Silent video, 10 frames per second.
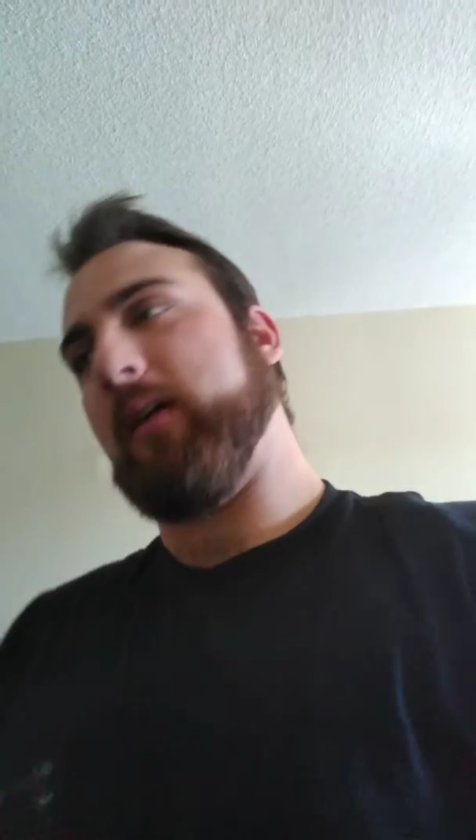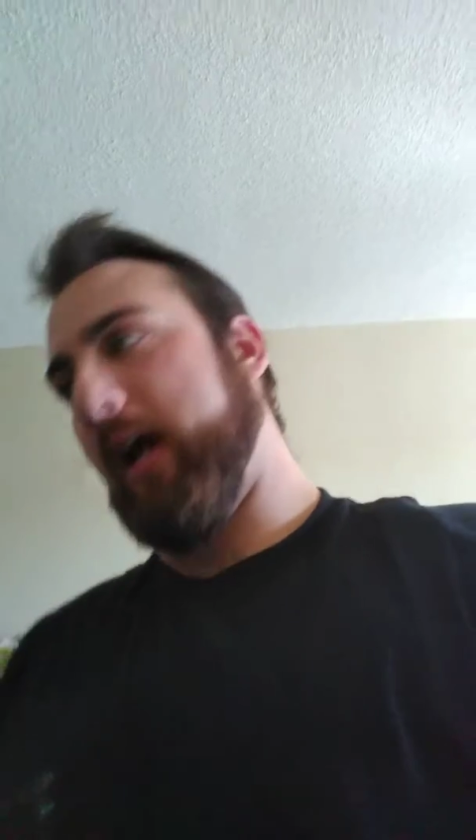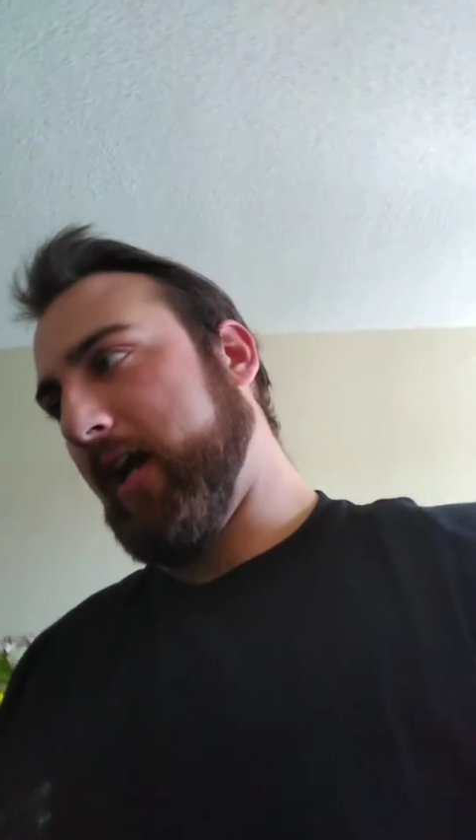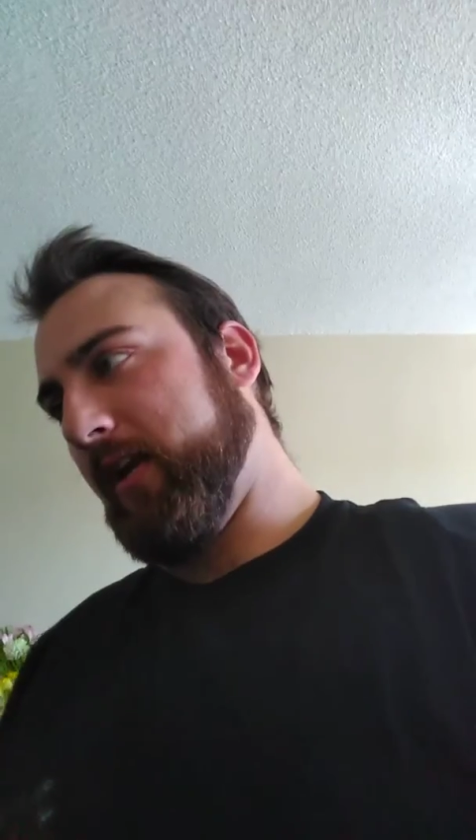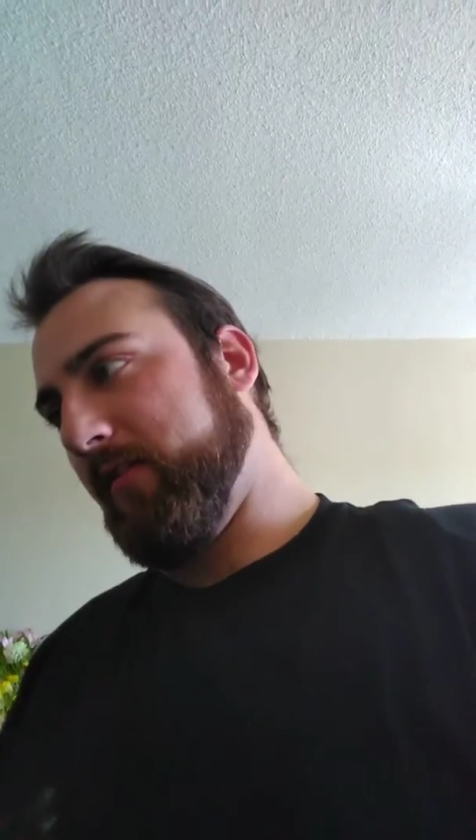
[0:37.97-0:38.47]

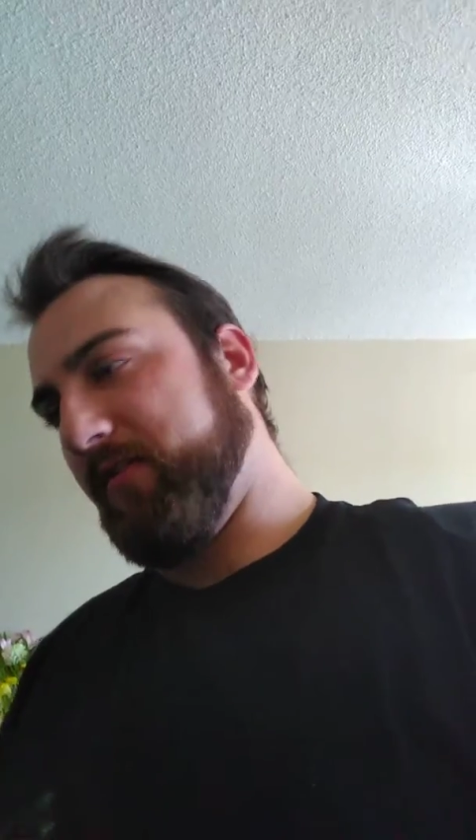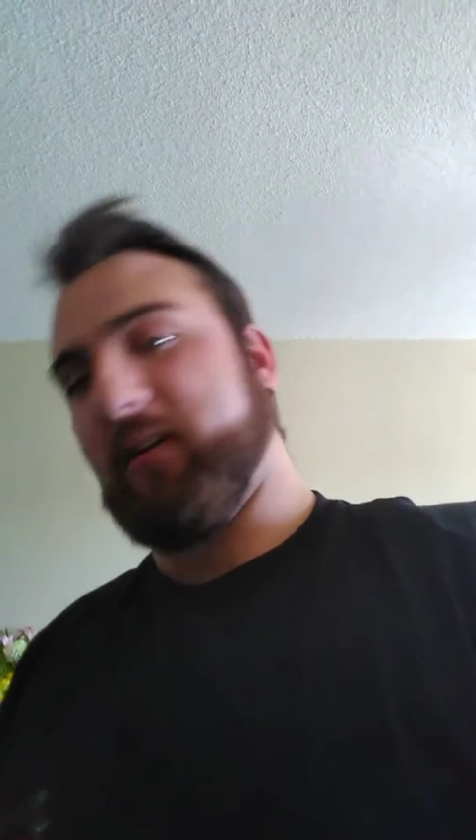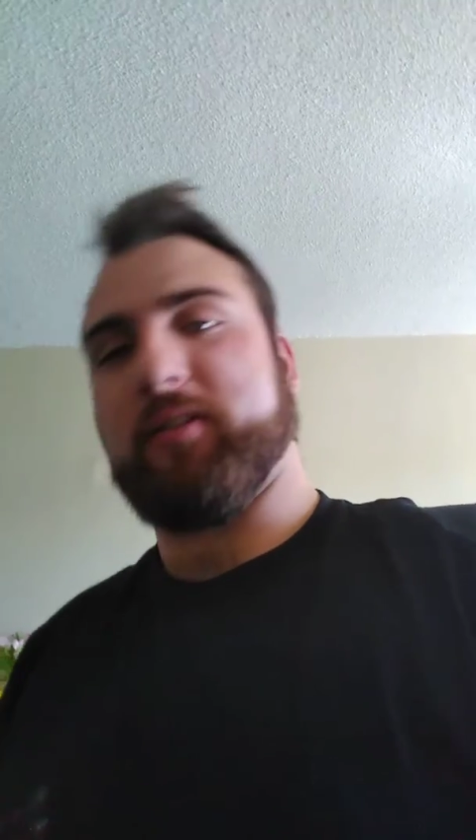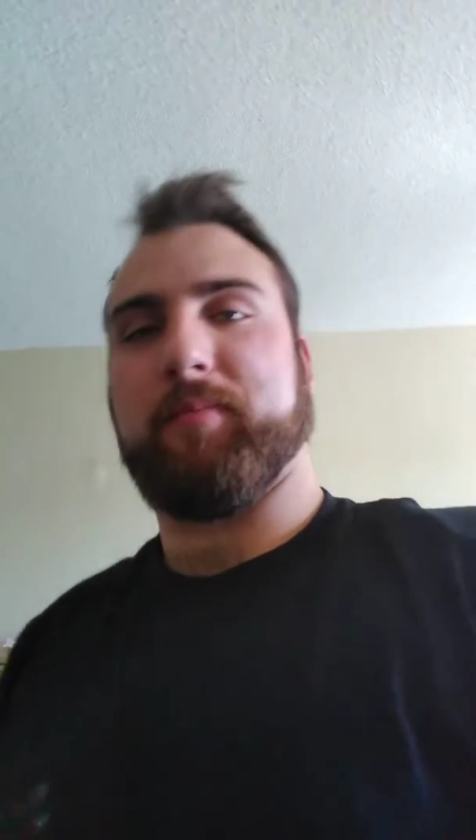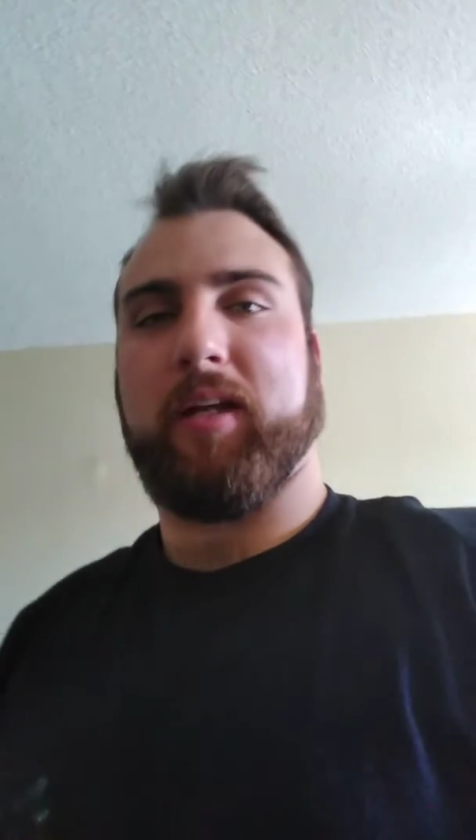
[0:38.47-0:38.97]
and
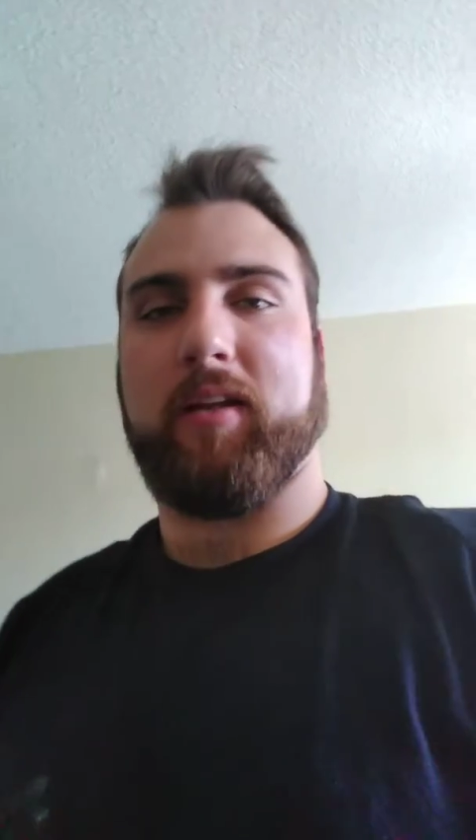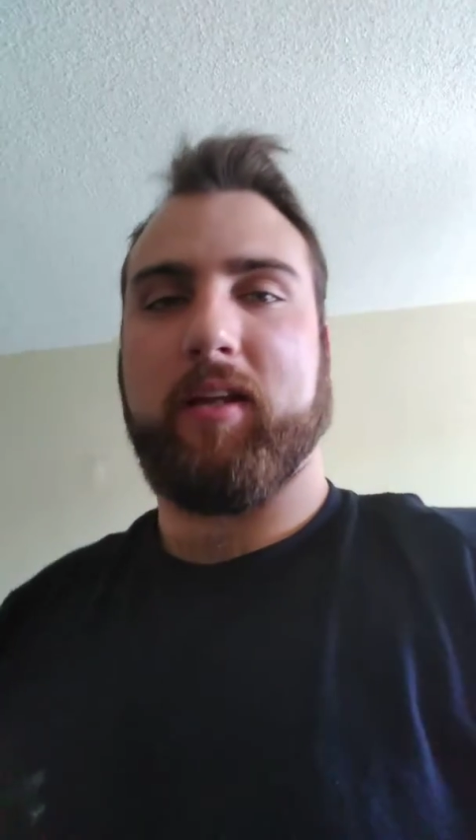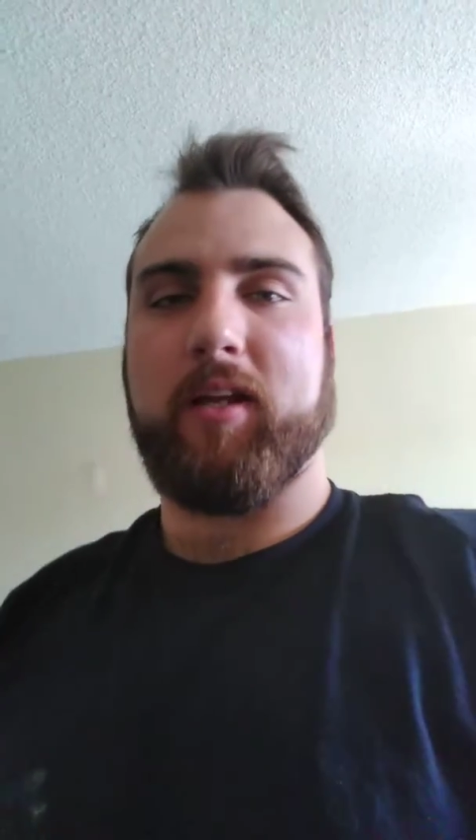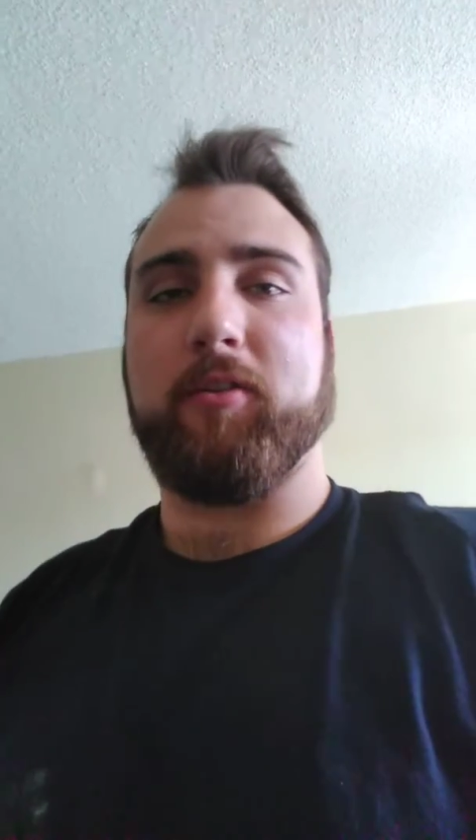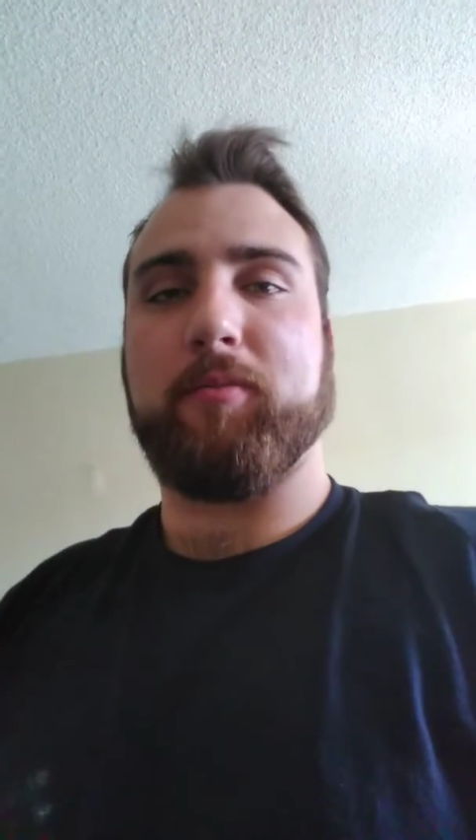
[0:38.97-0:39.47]
funds obtained later,